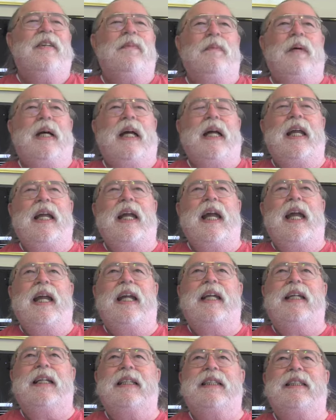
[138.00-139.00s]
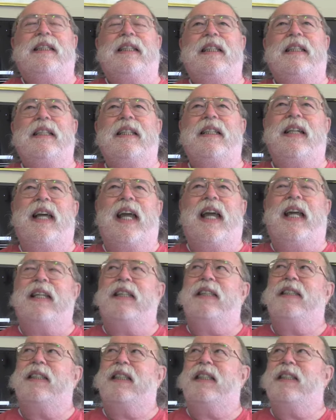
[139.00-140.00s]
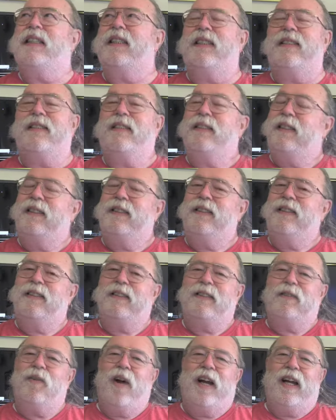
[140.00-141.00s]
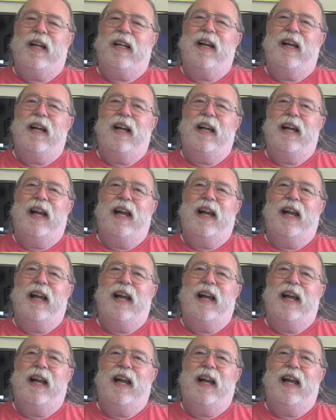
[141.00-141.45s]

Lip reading: But Angus is quite a guy.